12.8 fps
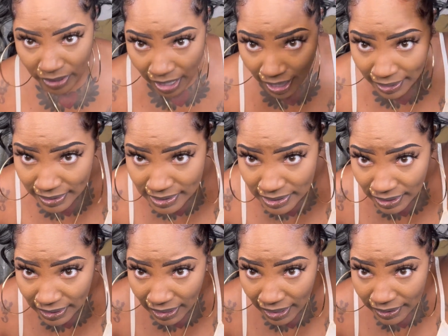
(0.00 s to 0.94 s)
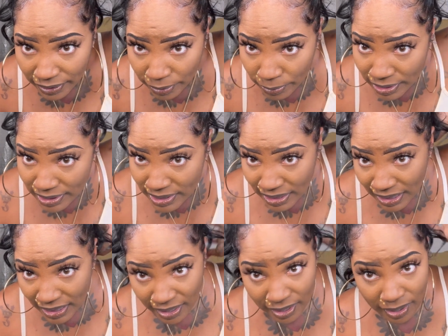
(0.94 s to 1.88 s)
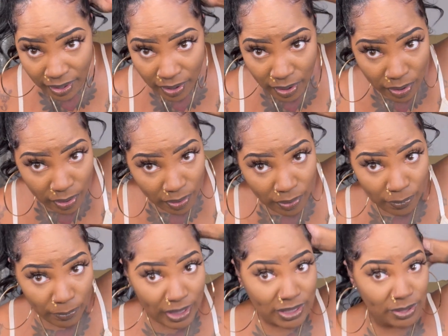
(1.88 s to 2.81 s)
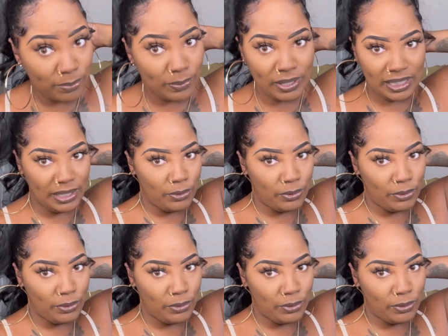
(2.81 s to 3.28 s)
Honestly, like you could see what's really